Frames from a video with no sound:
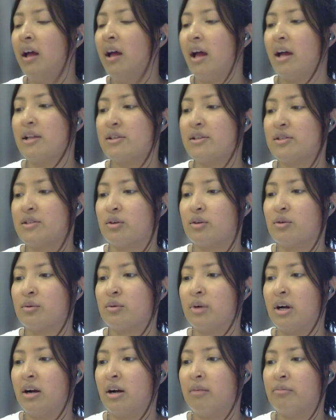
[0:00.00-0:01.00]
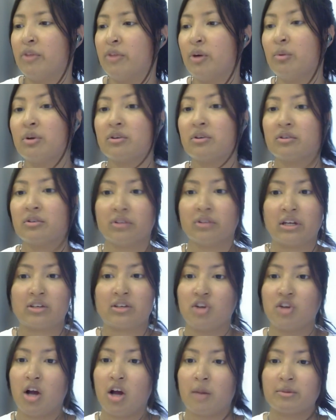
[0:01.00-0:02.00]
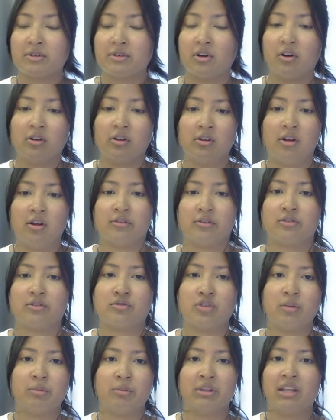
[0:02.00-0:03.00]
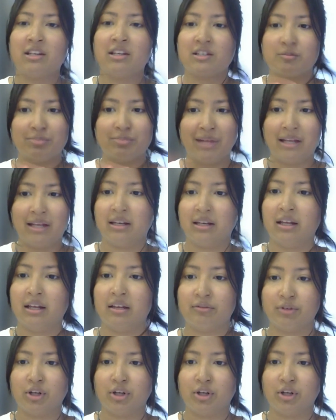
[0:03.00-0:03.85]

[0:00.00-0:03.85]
And so there were like shops all along the street, but they just blended in.